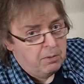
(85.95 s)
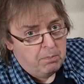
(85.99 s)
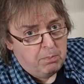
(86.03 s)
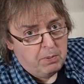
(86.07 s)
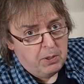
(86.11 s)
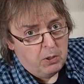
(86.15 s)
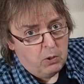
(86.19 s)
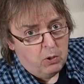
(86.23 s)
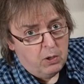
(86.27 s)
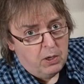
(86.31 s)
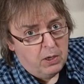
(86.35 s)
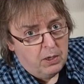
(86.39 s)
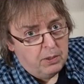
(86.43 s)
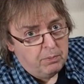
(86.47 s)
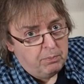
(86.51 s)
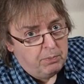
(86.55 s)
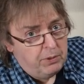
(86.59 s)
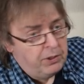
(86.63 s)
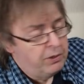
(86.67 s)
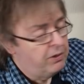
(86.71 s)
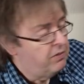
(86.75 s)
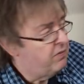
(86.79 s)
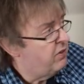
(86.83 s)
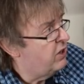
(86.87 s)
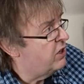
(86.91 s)
built a
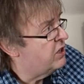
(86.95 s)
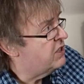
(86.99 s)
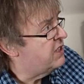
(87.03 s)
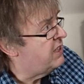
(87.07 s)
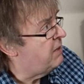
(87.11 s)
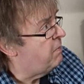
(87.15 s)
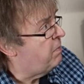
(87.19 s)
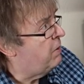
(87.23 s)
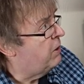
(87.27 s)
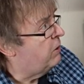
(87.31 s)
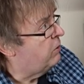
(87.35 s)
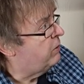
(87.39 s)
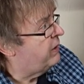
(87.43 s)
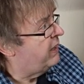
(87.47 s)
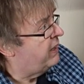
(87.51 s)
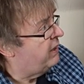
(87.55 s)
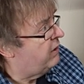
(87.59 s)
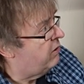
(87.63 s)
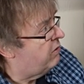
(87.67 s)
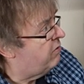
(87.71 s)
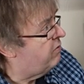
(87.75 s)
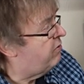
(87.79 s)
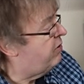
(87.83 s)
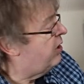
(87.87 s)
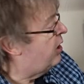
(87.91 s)
university building
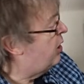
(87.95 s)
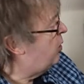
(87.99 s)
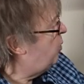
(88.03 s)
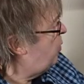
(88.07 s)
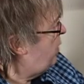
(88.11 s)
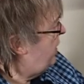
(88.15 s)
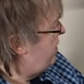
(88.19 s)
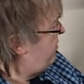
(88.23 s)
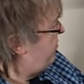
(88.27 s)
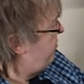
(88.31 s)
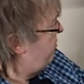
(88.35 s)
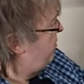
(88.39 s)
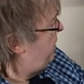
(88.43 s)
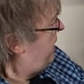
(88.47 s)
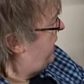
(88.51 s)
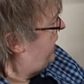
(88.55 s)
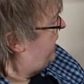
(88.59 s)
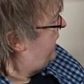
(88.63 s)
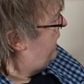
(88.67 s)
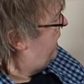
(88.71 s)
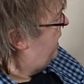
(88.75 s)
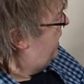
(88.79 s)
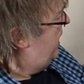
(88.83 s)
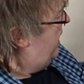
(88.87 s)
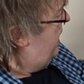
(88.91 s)
not far away from
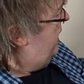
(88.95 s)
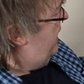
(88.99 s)
here,